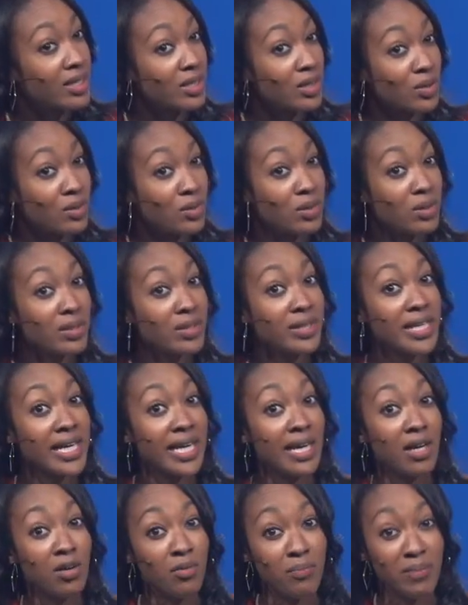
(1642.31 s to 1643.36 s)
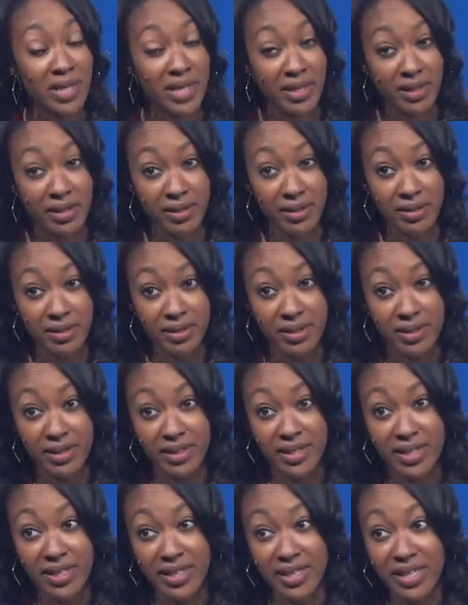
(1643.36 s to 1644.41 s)
Lord, help me,
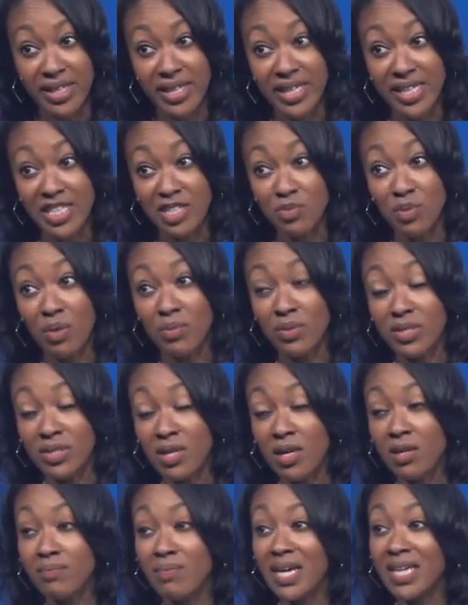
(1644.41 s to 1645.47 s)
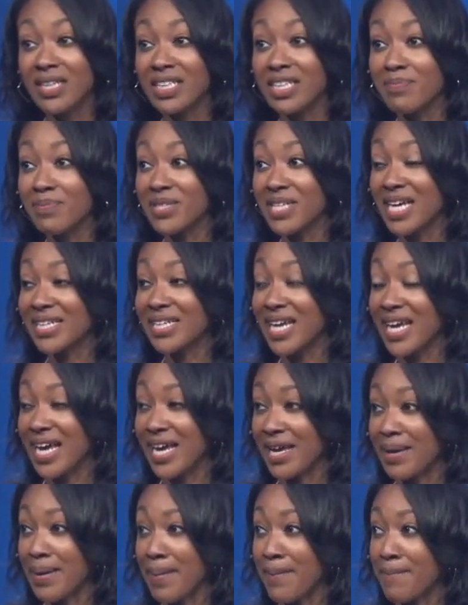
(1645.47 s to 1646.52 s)
is what was on my lips that
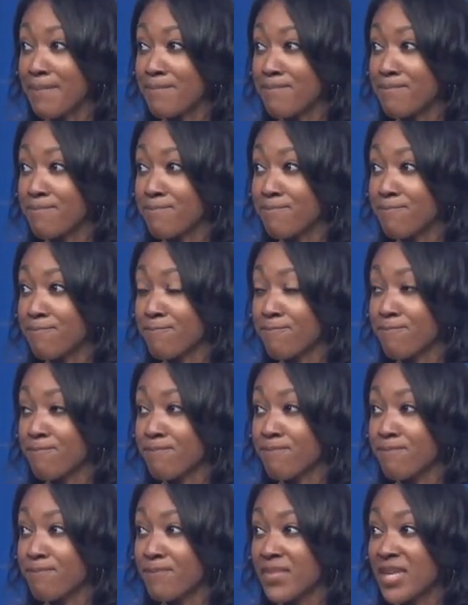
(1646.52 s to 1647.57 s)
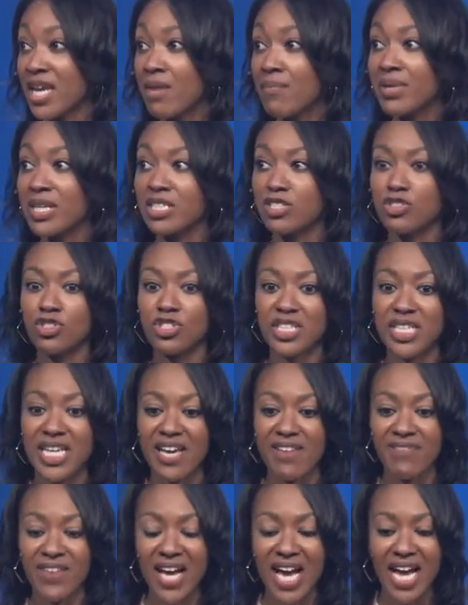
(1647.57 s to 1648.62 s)
day. Because you see,
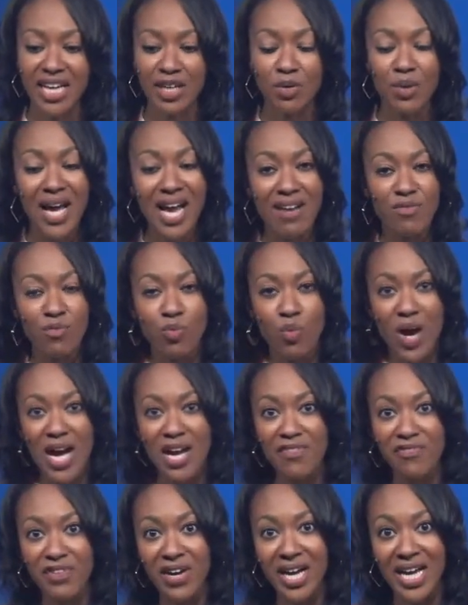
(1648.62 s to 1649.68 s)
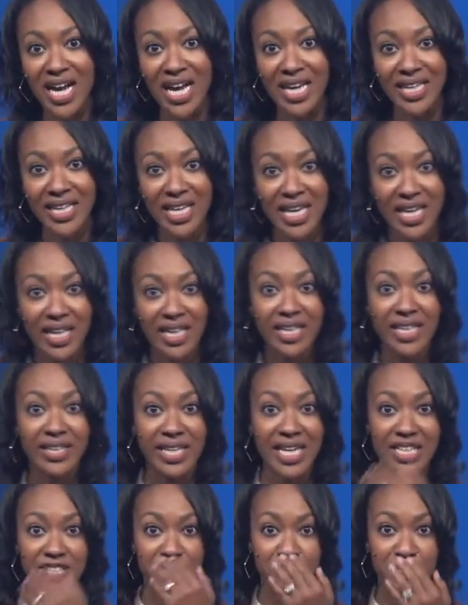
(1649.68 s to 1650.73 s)
if I don't have Wi Fi, I can't
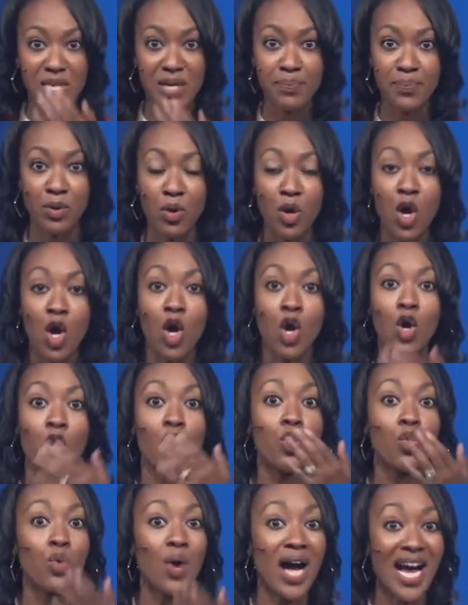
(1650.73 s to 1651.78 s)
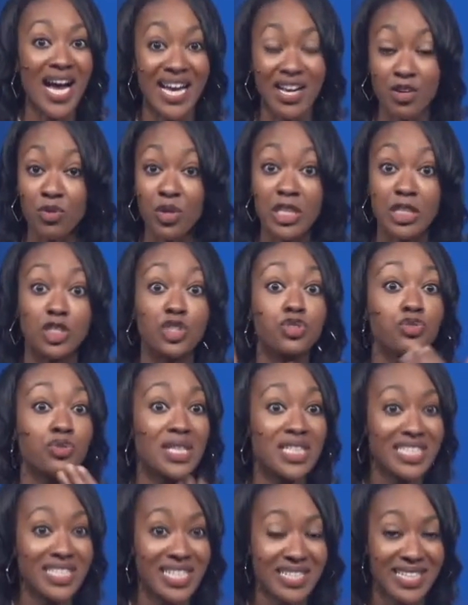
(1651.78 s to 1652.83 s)
connect to people who, I, who are
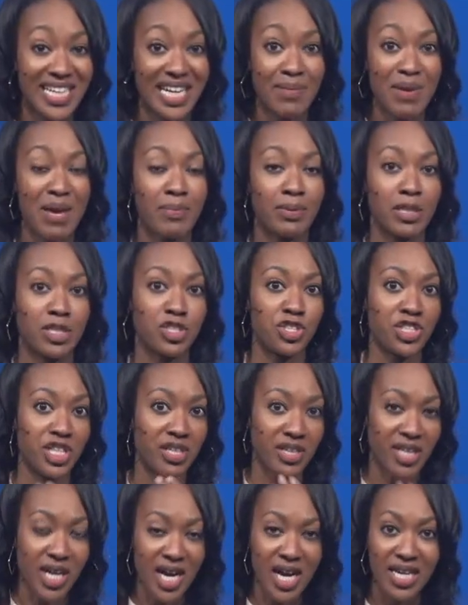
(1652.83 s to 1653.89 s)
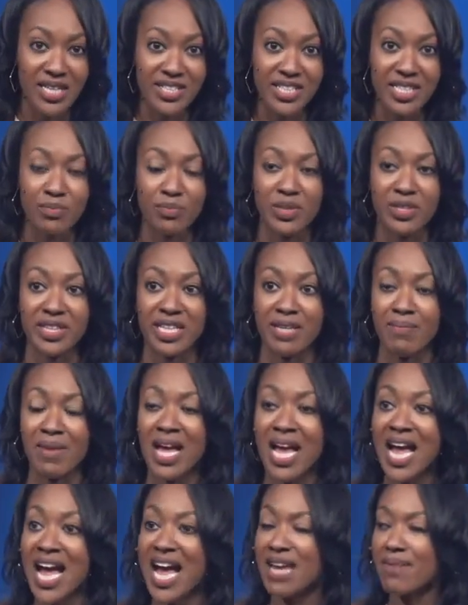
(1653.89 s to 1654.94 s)
entrusting that I'm able to share content with them
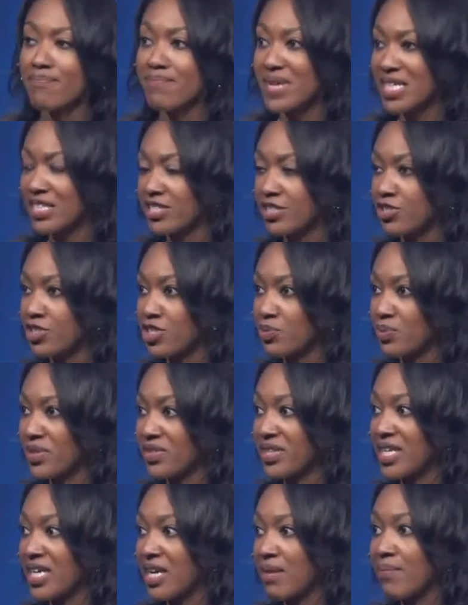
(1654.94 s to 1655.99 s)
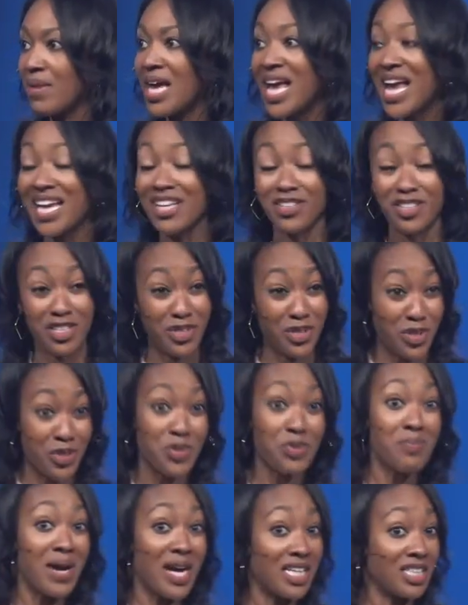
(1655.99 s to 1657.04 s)
and messages with them and to
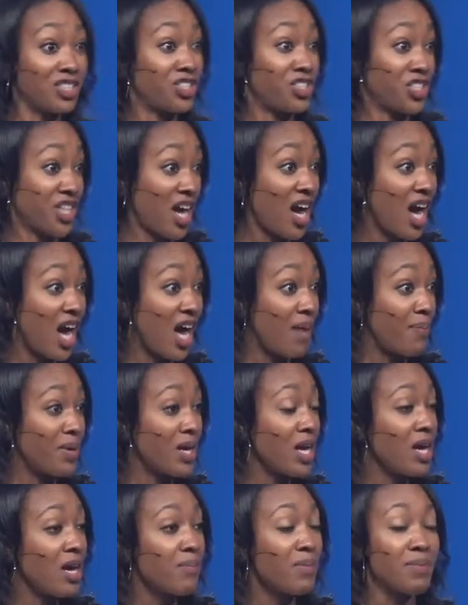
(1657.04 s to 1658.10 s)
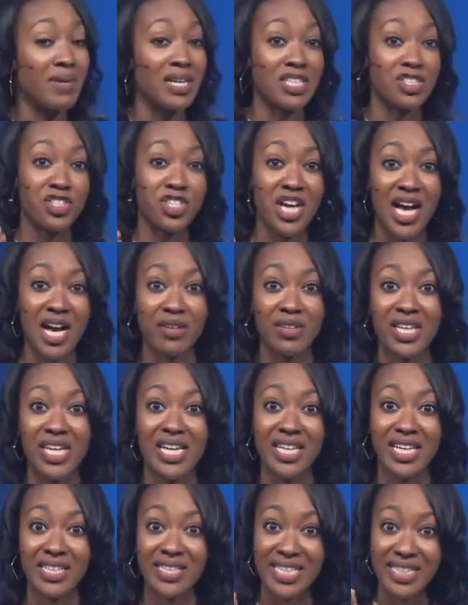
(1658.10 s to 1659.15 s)
do my job. But my child
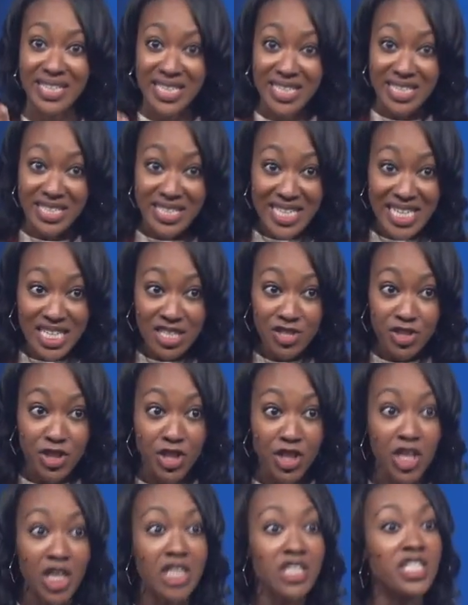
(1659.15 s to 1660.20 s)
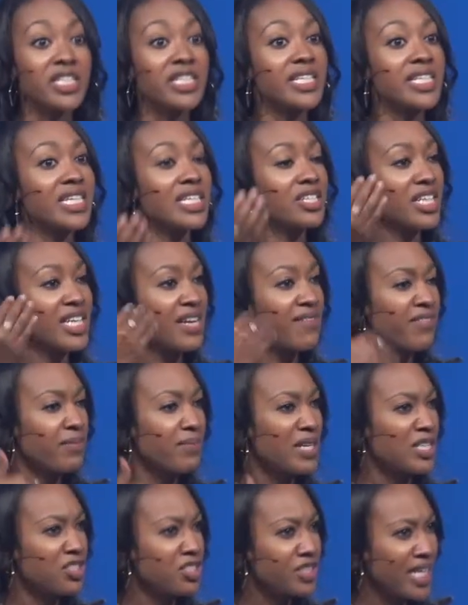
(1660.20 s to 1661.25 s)
can't connect to his teacher to get the
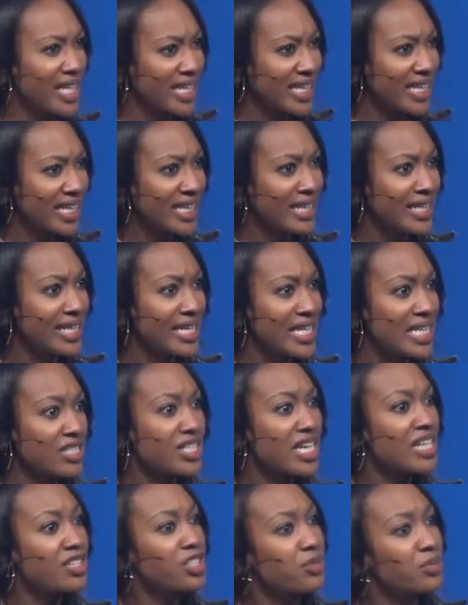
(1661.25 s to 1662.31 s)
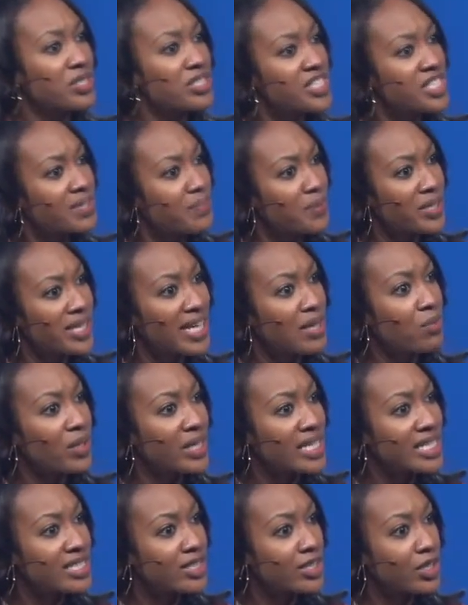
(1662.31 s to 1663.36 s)
information that he needs and to reciprocate what
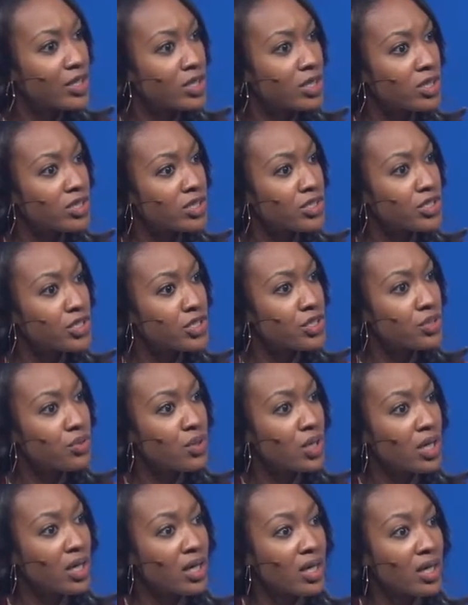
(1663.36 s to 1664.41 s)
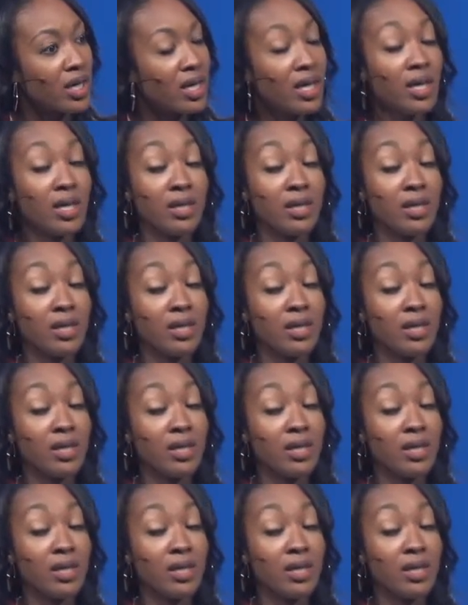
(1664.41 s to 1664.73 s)
he's learned to her.